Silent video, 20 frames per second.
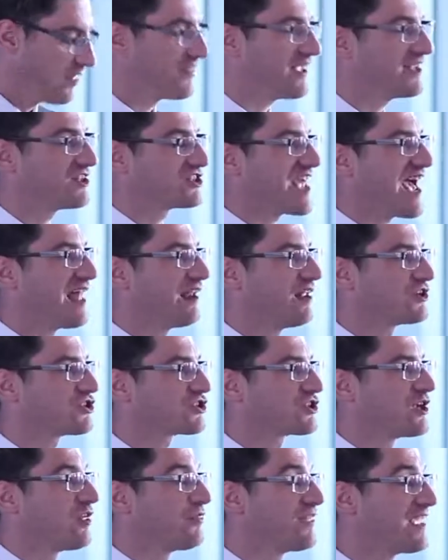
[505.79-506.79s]
They tell
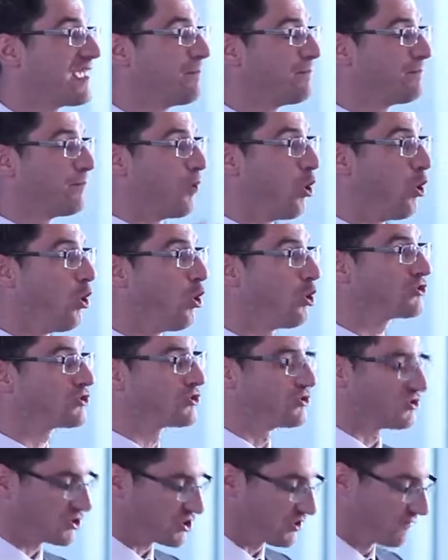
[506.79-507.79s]
us the
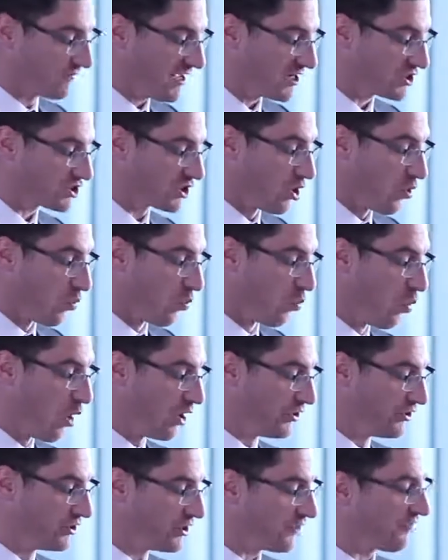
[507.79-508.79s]
importance of this
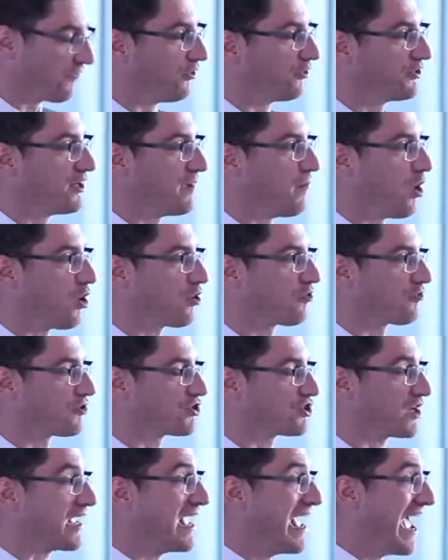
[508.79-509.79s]
wonderful
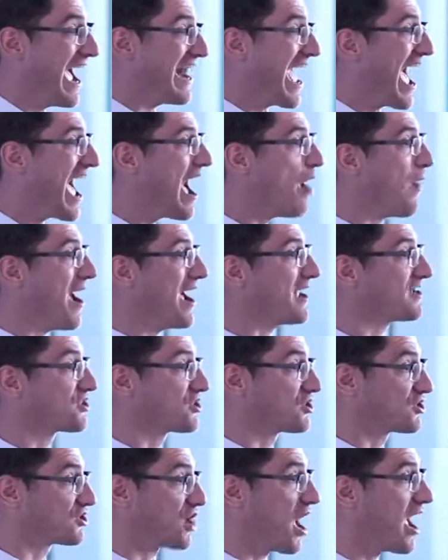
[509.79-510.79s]
democracy and how our
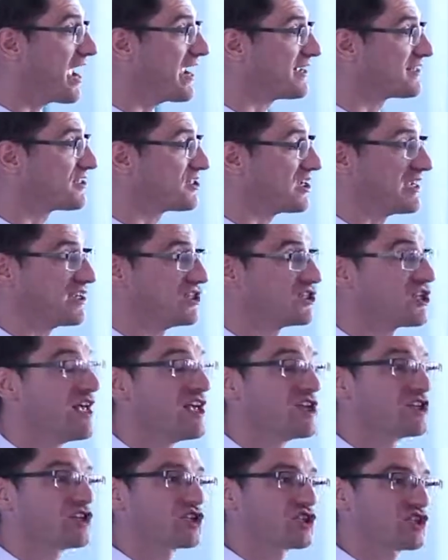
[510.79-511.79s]
societies
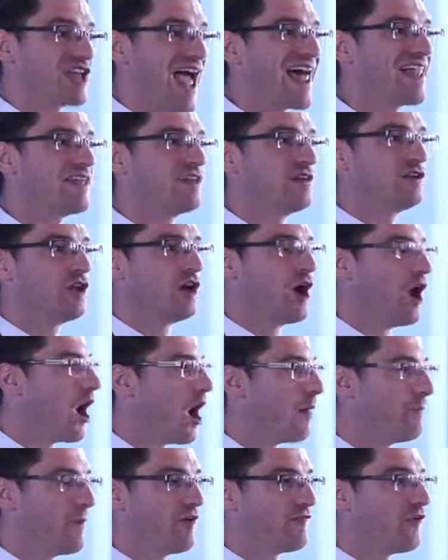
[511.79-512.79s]
stand
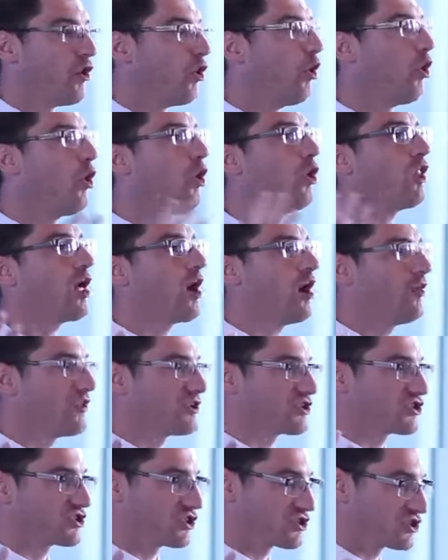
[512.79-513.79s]
above all
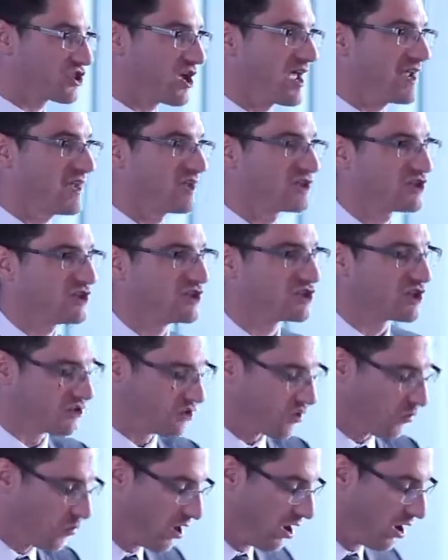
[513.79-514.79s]
other societies
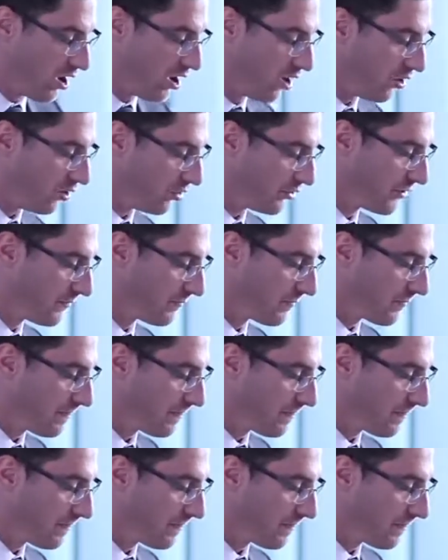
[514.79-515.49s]
in the world